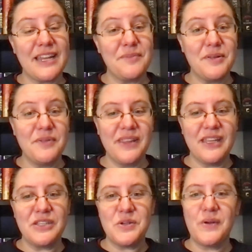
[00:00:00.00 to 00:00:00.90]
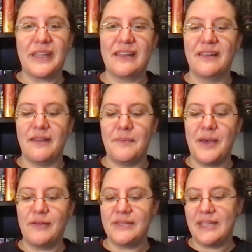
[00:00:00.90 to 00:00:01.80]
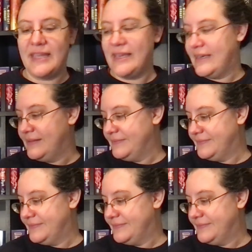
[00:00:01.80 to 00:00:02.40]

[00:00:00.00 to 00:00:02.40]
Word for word: I've been really enjoying about a